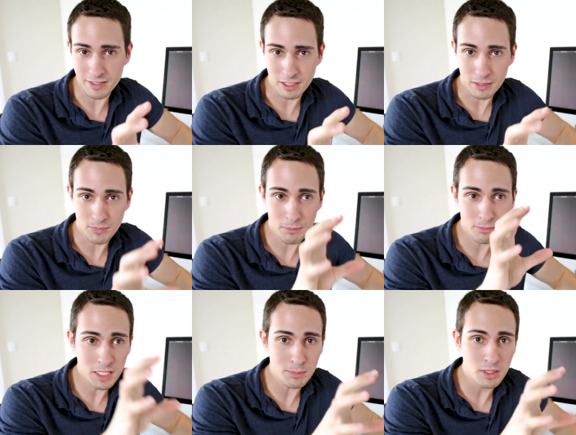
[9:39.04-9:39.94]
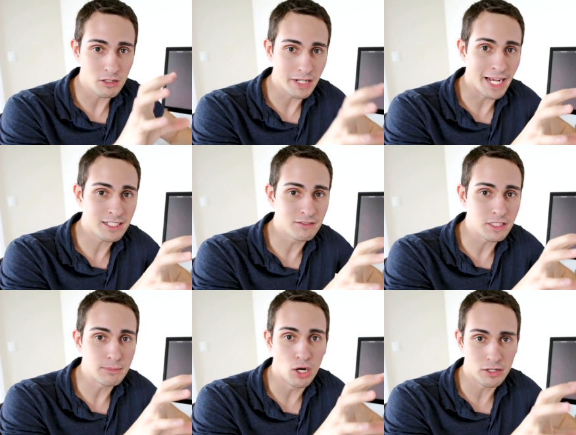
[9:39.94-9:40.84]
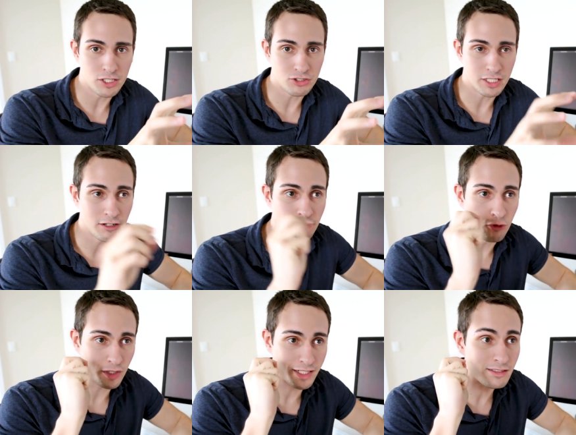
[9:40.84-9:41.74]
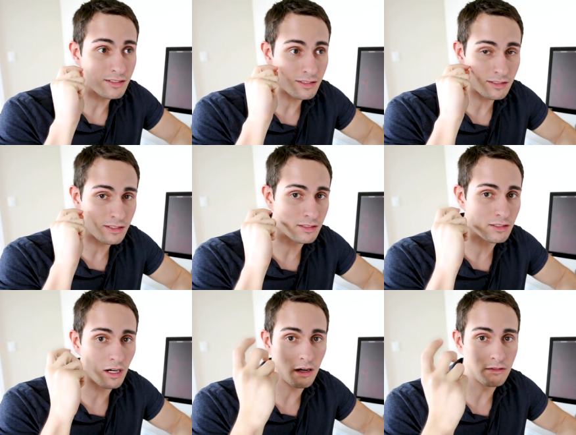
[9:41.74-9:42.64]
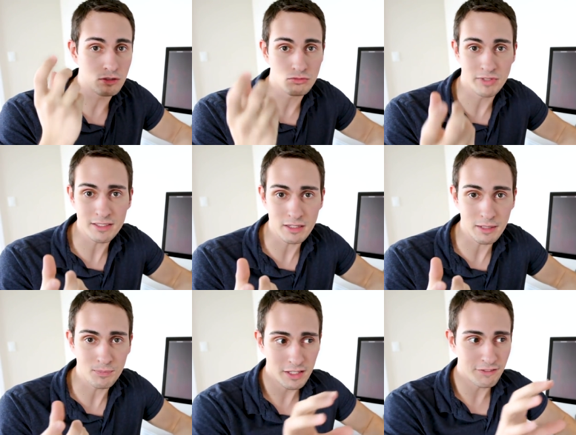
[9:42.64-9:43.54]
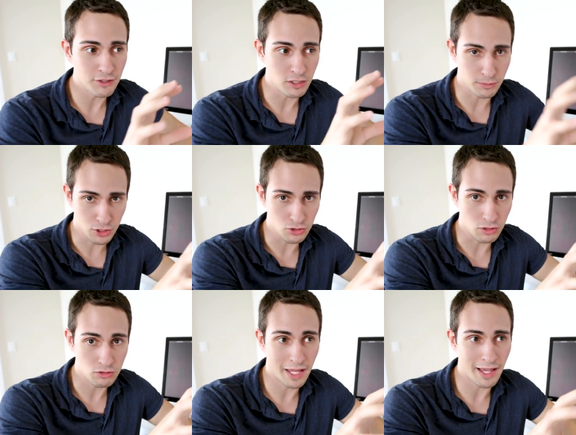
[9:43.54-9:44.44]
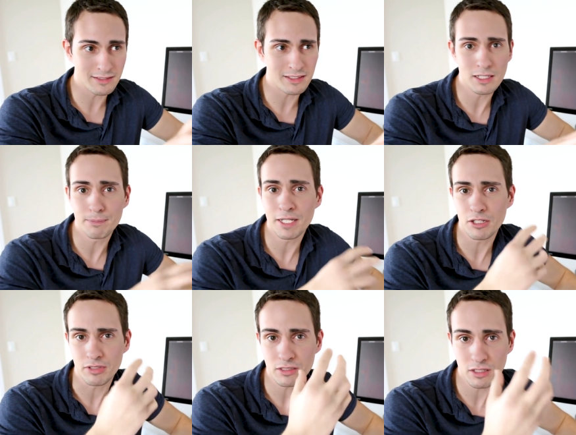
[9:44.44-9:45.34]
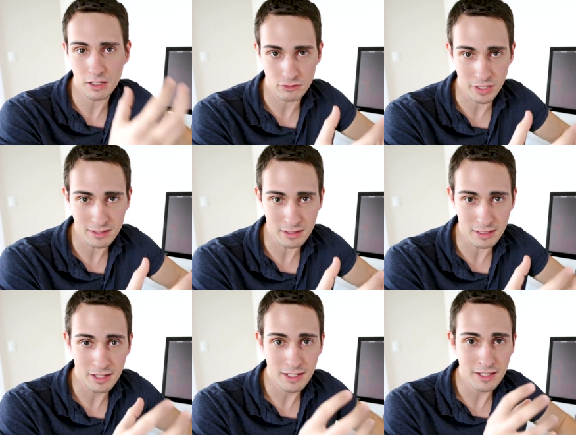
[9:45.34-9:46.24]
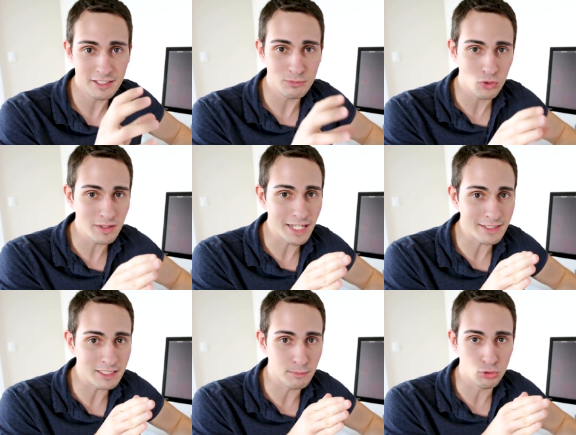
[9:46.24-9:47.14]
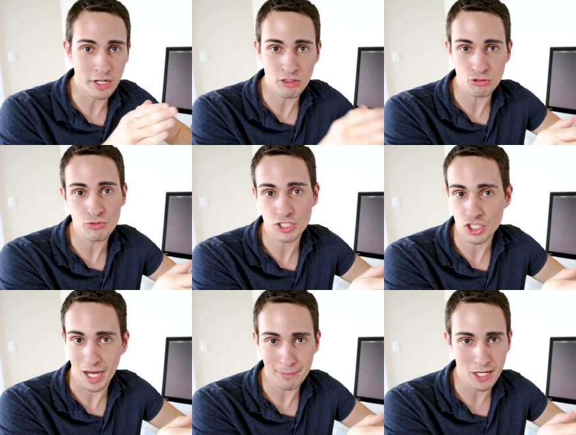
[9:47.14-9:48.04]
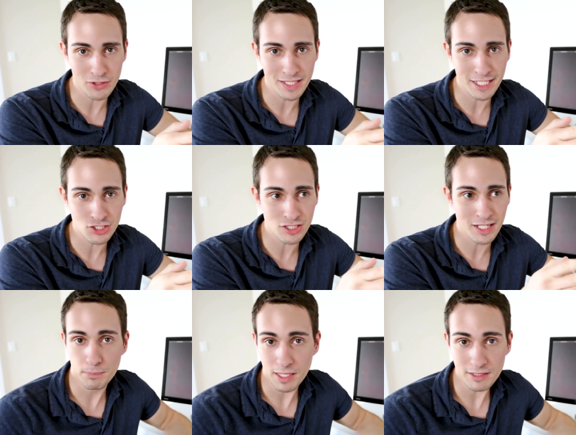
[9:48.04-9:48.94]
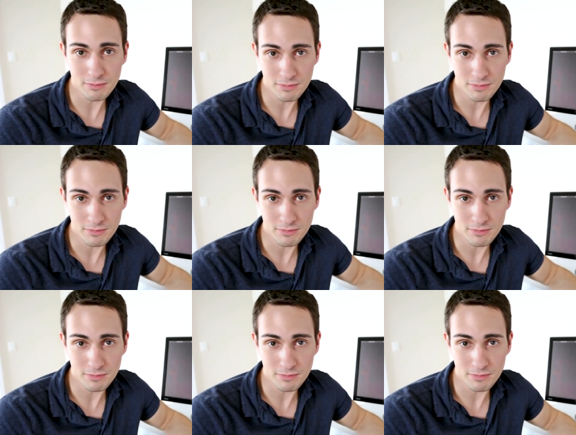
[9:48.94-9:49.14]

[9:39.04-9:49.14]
wrestling, people are actively monitoring for instances of wrestling. If a commercial has the appearance of wrestling, it's more likely to break through their top-down attention. Plus,